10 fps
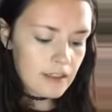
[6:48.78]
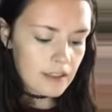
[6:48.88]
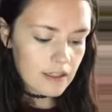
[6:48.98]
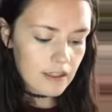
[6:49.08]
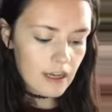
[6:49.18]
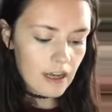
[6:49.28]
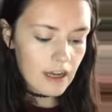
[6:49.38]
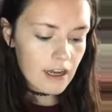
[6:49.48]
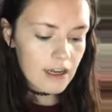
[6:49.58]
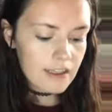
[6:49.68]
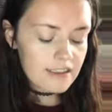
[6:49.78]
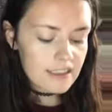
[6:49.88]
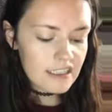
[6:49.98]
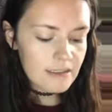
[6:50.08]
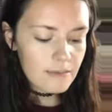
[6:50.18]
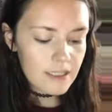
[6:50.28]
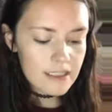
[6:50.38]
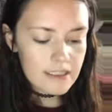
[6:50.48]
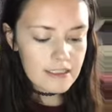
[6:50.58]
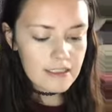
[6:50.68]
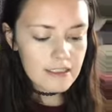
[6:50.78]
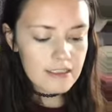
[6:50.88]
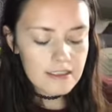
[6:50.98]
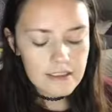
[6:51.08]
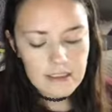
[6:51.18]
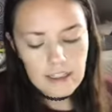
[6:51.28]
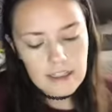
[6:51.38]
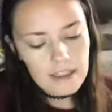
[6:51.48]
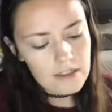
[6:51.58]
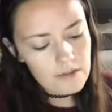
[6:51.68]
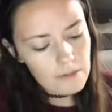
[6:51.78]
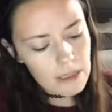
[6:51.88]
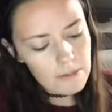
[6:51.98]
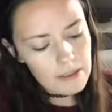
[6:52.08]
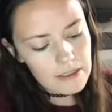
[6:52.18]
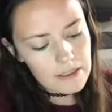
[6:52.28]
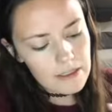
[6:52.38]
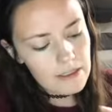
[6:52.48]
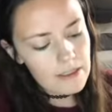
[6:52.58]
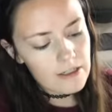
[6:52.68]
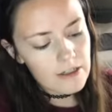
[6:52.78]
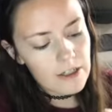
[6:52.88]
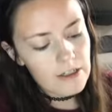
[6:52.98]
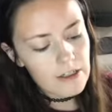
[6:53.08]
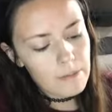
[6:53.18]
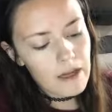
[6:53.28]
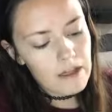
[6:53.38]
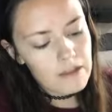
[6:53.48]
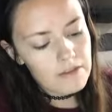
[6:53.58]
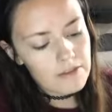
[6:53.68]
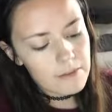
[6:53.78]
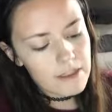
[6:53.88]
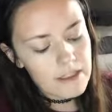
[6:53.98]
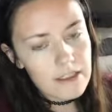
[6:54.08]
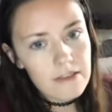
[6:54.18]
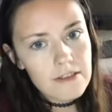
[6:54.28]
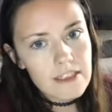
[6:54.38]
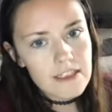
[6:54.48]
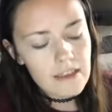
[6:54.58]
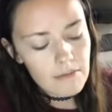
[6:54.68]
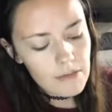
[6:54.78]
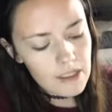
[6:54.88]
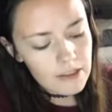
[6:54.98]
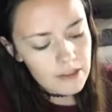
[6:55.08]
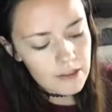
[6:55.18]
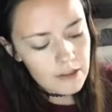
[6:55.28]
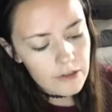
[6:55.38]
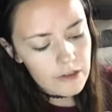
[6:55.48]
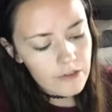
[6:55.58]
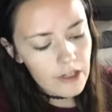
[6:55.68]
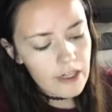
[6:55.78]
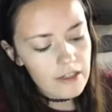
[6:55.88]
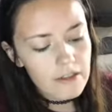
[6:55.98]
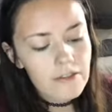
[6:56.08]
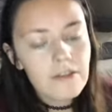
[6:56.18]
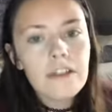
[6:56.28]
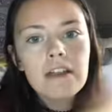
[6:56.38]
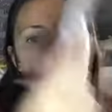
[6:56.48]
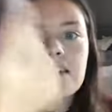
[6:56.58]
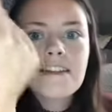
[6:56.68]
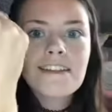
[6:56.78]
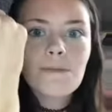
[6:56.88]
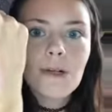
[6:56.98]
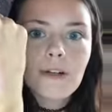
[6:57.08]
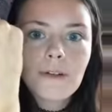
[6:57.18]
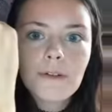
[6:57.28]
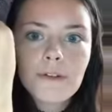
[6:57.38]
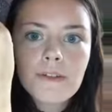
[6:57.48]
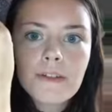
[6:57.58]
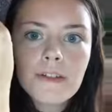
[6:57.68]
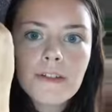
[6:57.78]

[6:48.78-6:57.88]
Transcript: And then Hot and Spicy. This one might be a harder palette for me to use because I'm not a huge fan of sparkles.